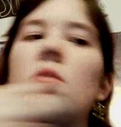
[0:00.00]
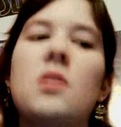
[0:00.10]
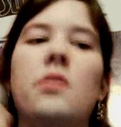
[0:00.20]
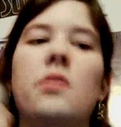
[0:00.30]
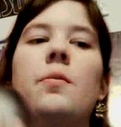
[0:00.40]

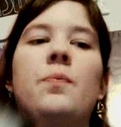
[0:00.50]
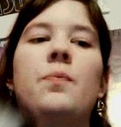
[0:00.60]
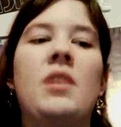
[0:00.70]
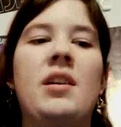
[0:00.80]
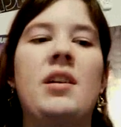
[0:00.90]
So,
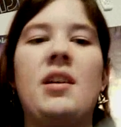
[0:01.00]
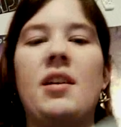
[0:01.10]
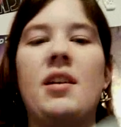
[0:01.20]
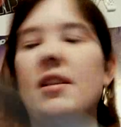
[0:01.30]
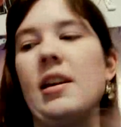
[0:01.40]

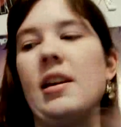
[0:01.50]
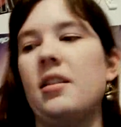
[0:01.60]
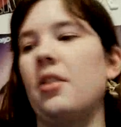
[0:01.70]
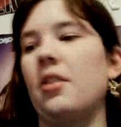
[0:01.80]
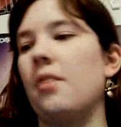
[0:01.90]
again,
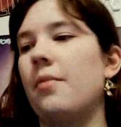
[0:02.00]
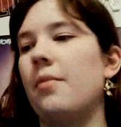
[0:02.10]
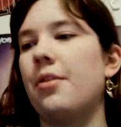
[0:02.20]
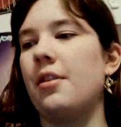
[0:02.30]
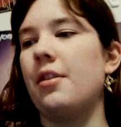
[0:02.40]
another
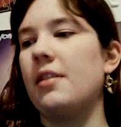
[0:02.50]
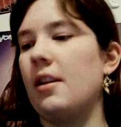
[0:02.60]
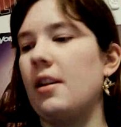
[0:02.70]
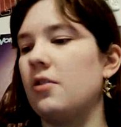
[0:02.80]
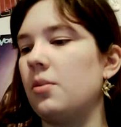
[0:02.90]
30
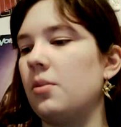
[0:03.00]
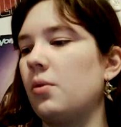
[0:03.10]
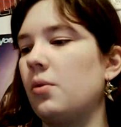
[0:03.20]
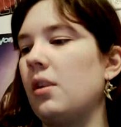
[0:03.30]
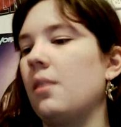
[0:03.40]
seconds, super
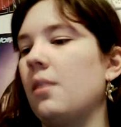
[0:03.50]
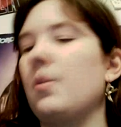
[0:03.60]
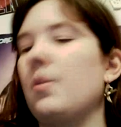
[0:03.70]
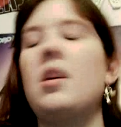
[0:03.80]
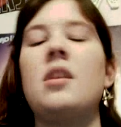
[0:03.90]
quick.
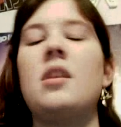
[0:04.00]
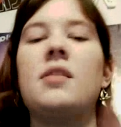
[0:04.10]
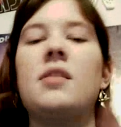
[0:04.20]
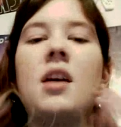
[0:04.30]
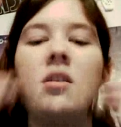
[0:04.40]
So
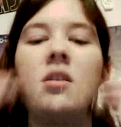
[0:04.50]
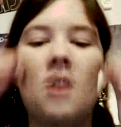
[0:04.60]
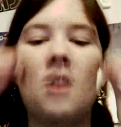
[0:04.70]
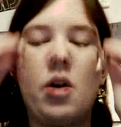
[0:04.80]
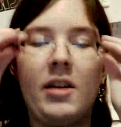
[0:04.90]
that is
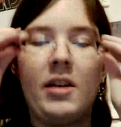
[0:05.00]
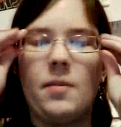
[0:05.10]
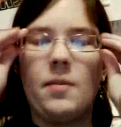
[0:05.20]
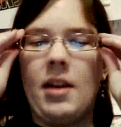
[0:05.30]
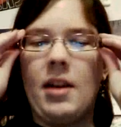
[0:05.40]
always
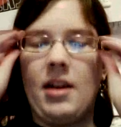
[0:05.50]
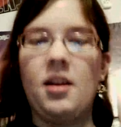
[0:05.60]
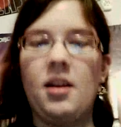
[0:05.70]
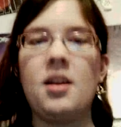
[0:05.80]
my